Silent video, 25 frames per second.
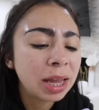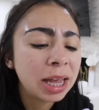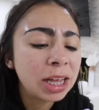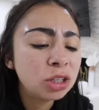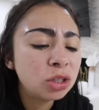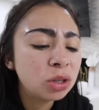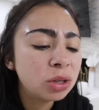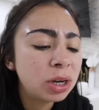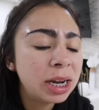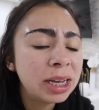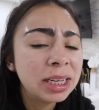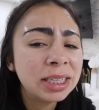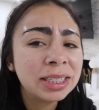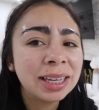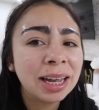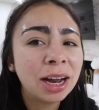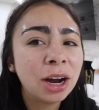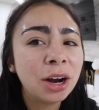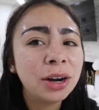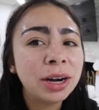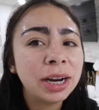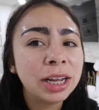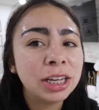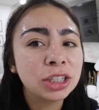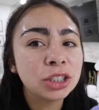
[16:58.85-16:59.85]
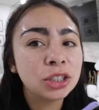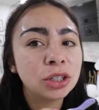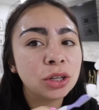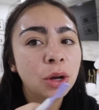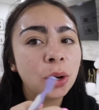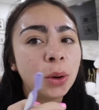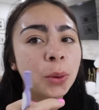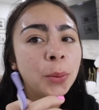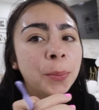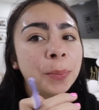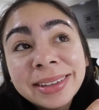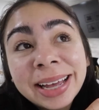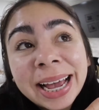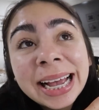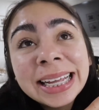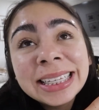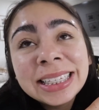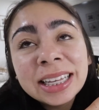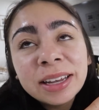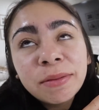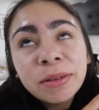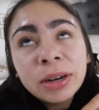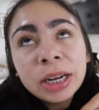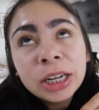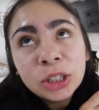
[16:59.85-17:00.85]
And today's Saturday, so I
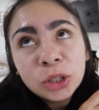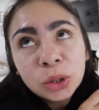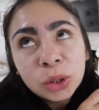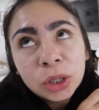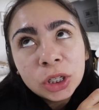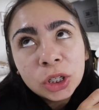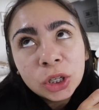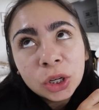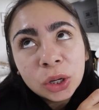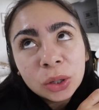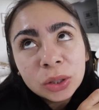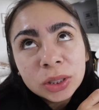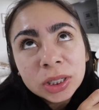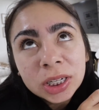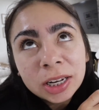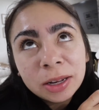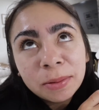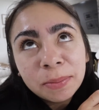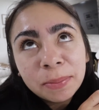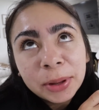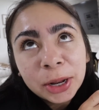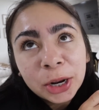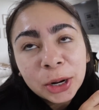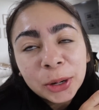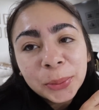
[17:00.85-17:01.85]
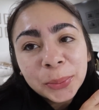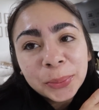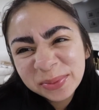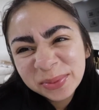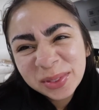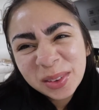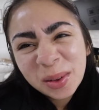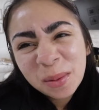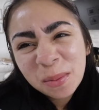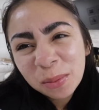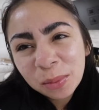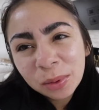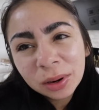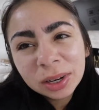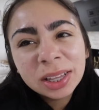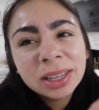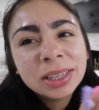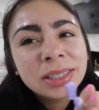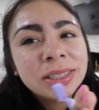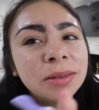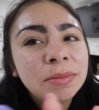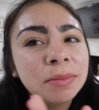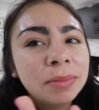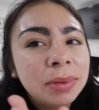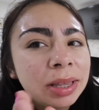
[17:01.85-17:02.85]
definitely do need to go sleep, pero no importa
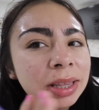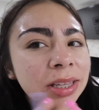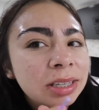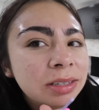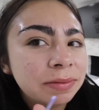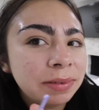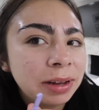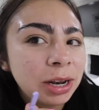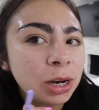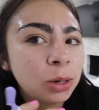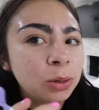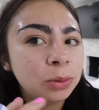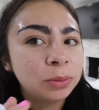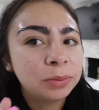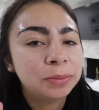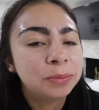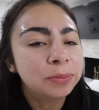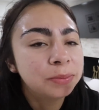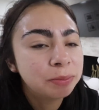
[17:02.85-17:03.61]
si me desvelo.